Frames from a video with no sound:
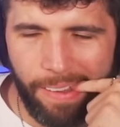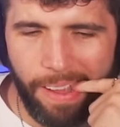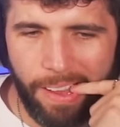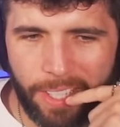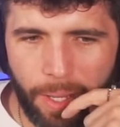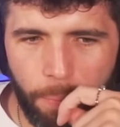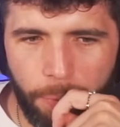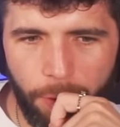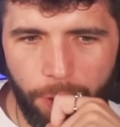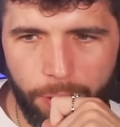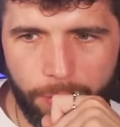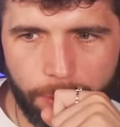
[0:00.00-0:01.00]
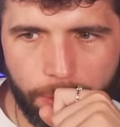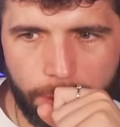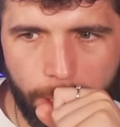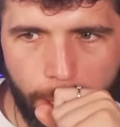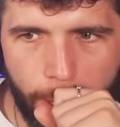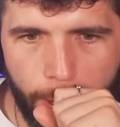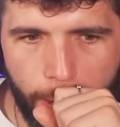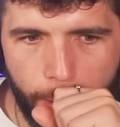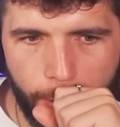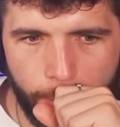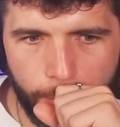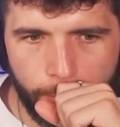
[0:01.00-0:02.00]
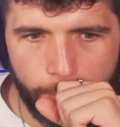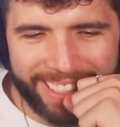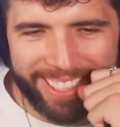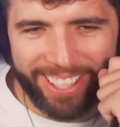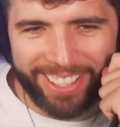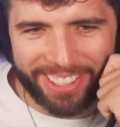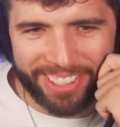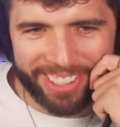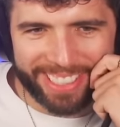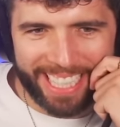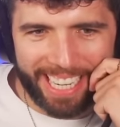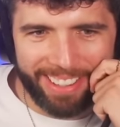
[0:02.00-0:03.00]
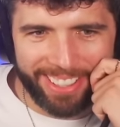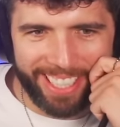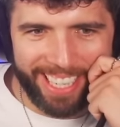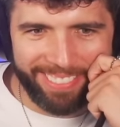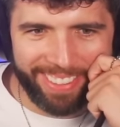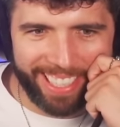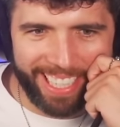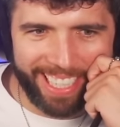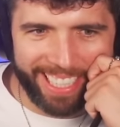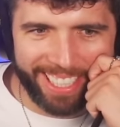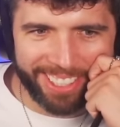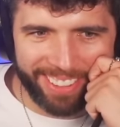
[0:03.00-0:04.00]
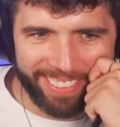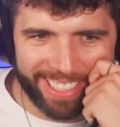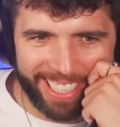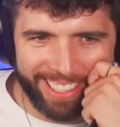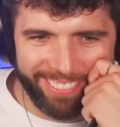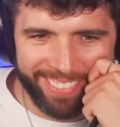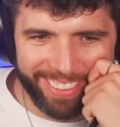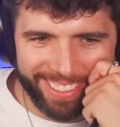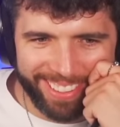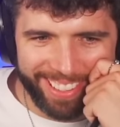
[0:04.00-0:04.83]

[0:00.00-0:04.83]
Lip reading: It's a beautiful day. Zerkaa Shorts Gamer, I do the head thing in the intro every time.